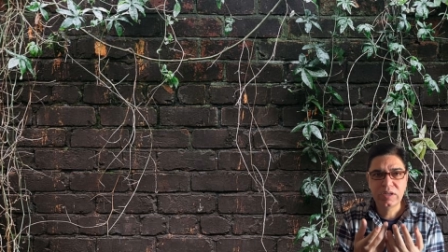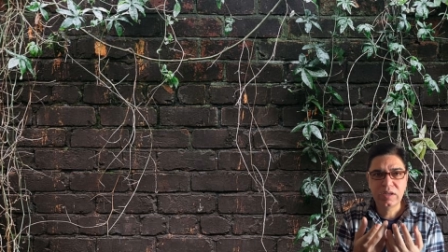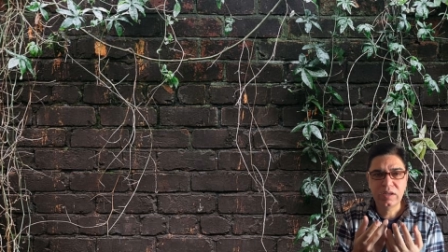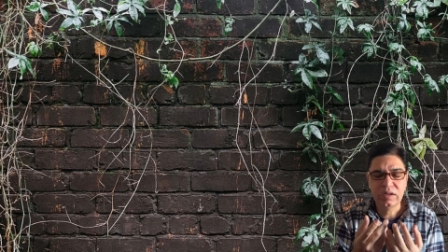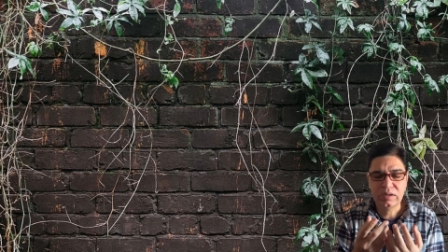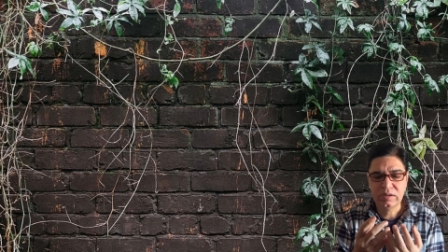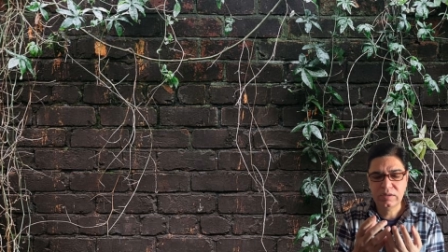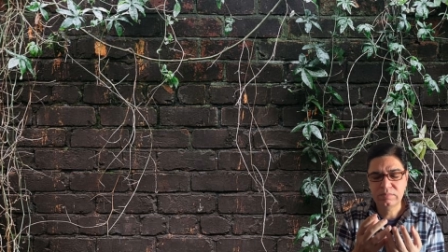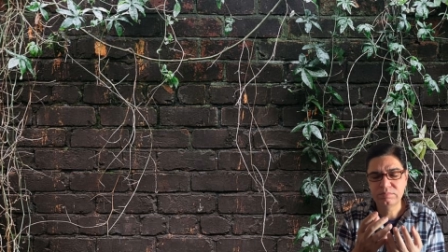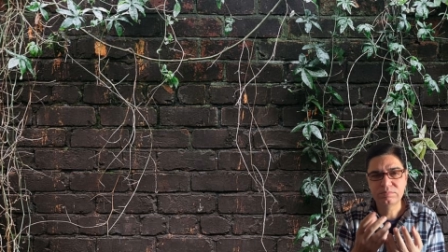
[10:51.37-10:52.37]

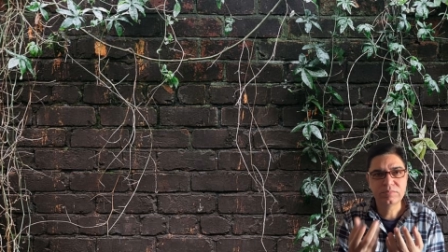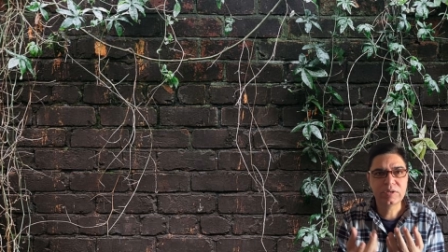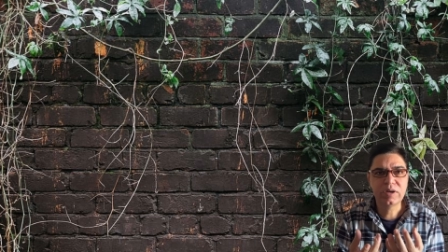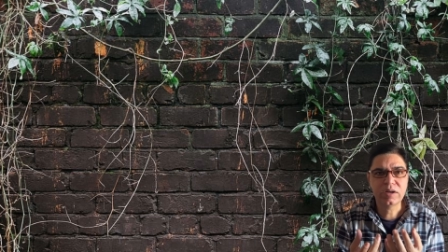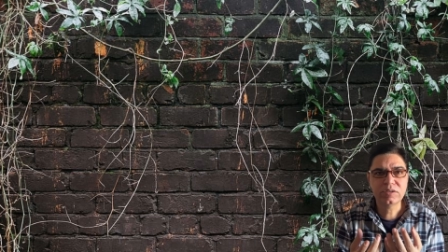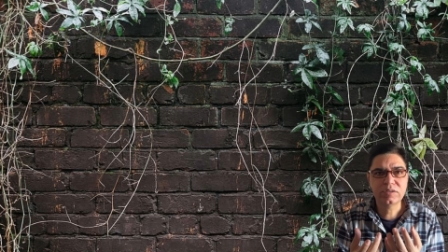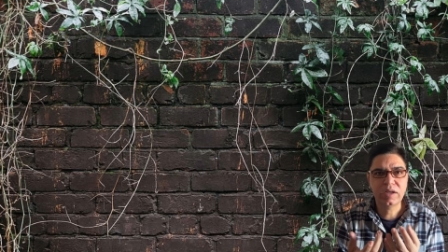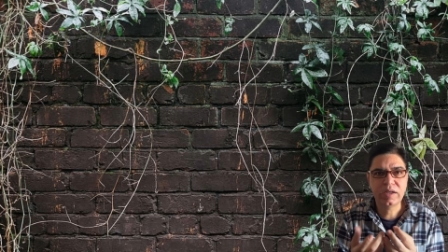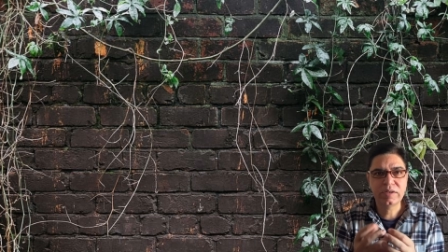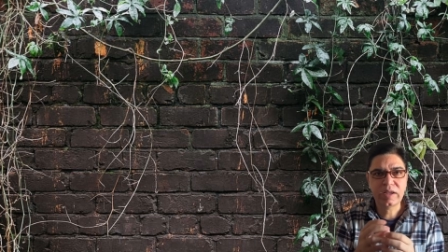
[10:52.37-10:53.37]
gut,
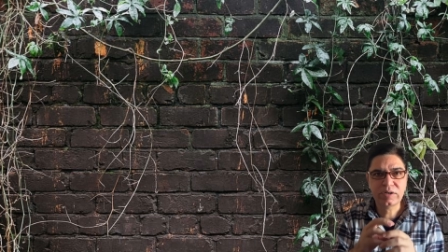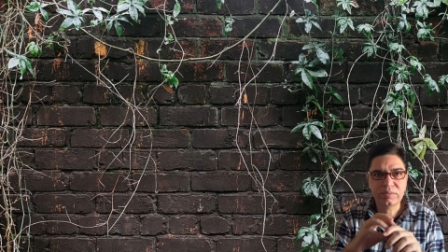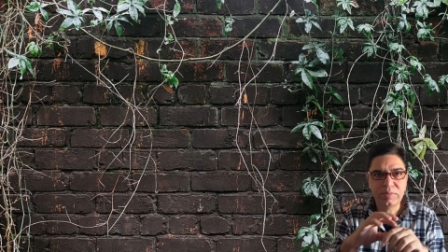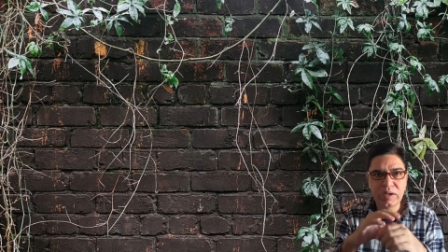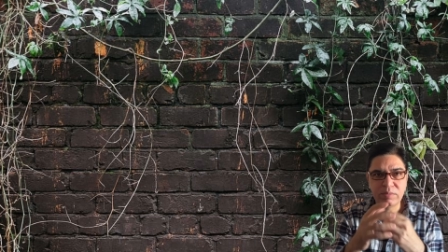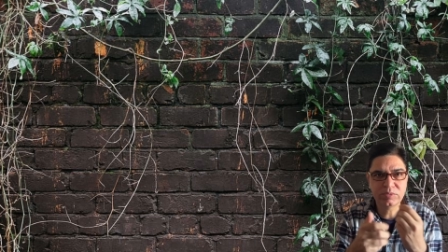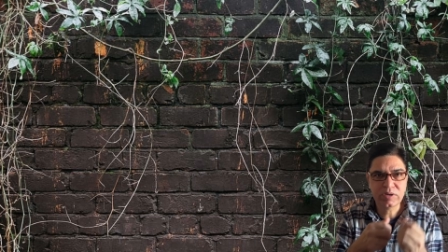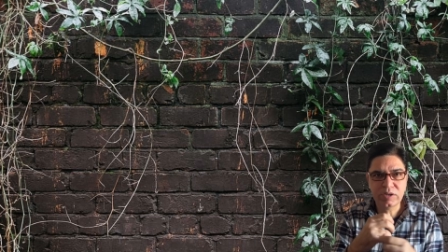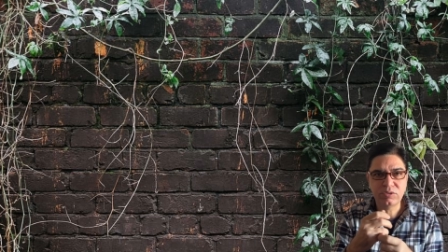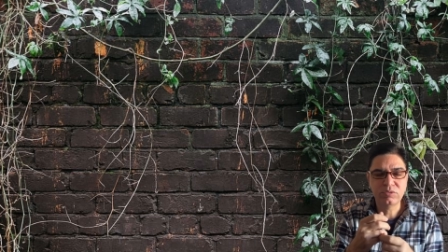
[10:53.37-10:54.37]
and that becomes like,